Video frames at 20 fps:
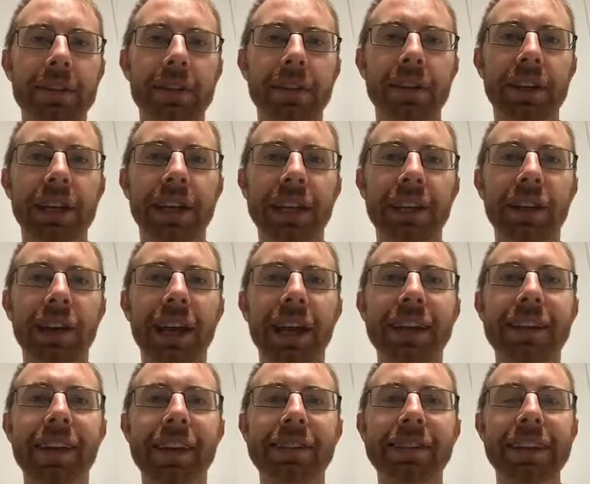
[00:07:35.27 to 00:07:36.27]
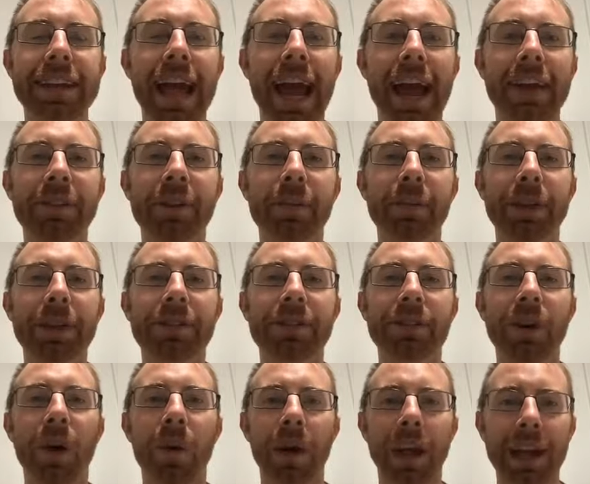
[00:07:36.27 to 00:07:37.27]
It doesn't have to be
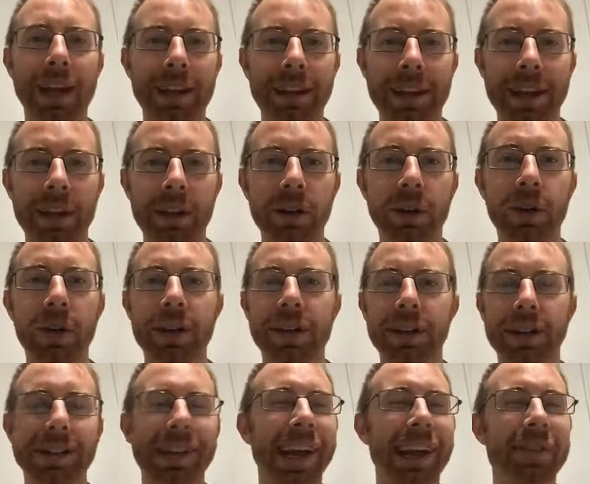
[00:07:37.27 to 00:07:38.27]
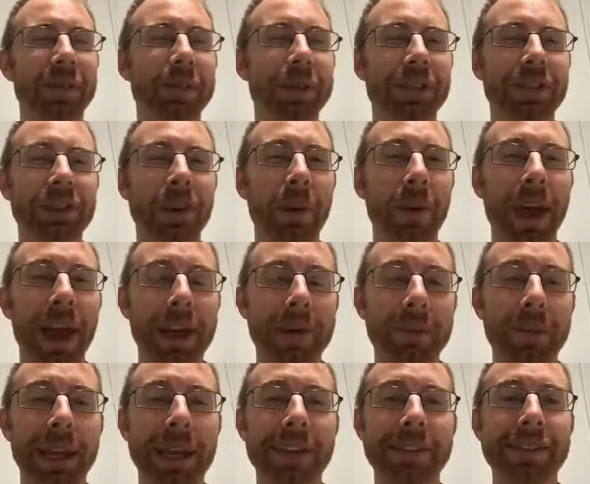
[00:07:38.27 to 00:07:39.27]
so analytical. It doesn't have to be so
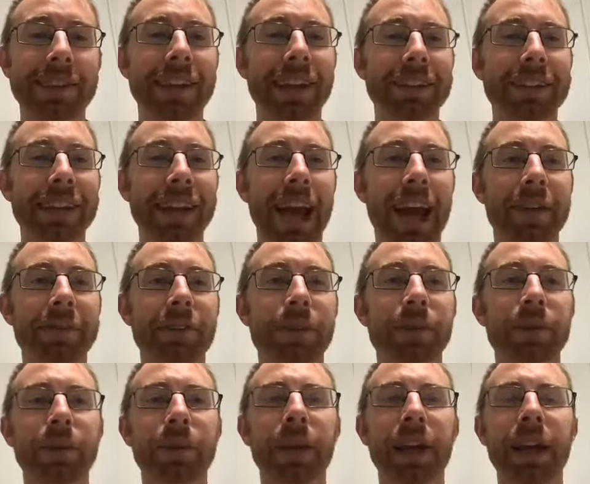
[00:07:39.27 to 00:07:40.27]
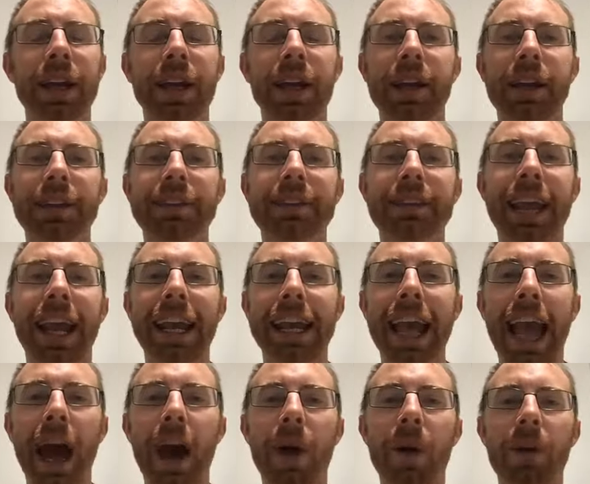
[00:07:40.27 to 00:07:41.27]
head-based. It doesn't have to take
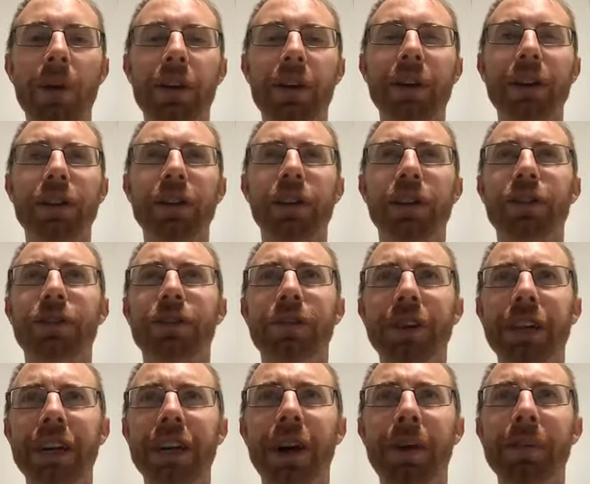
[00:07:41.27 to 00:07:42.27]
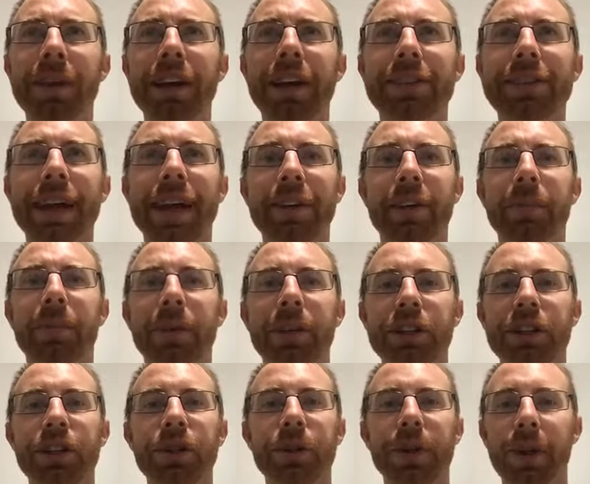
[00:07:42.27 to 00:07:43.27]
out your freedom. It doesn't have to
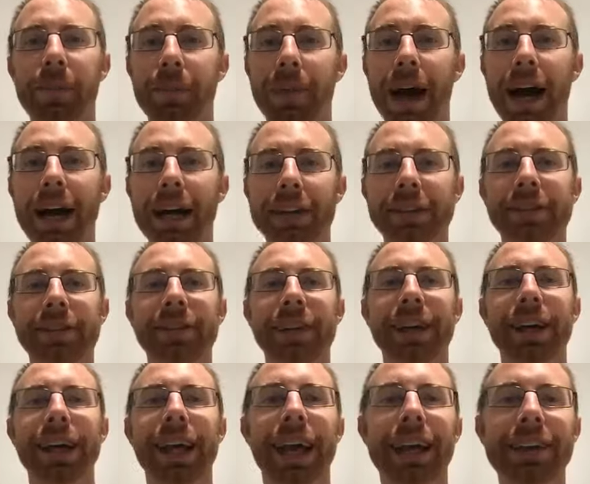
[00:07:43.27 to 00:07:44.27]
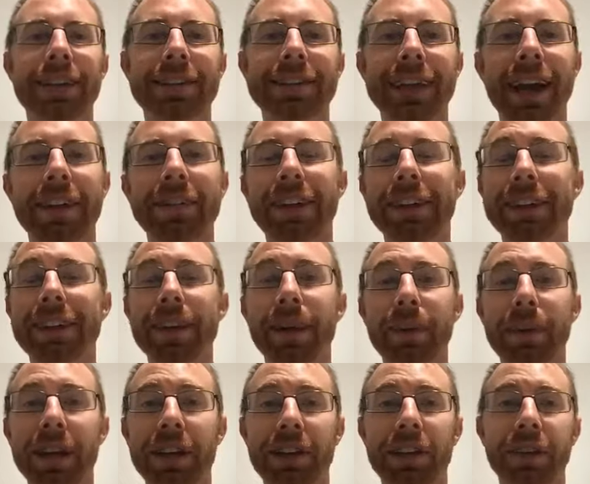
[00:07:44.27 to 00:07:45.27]
put you in a box. It doesn't have to
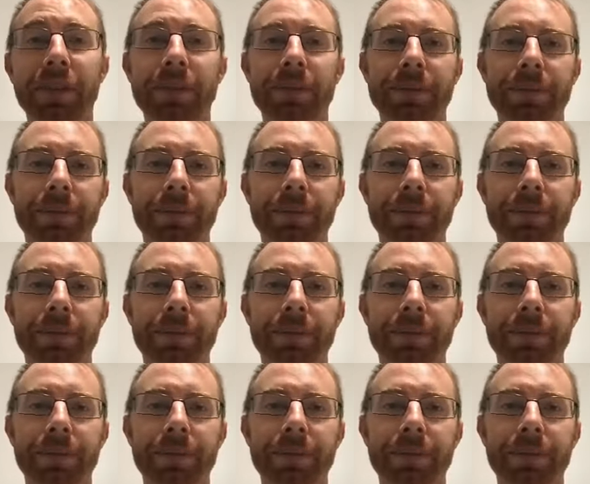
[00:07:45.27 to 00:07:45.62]
limit you.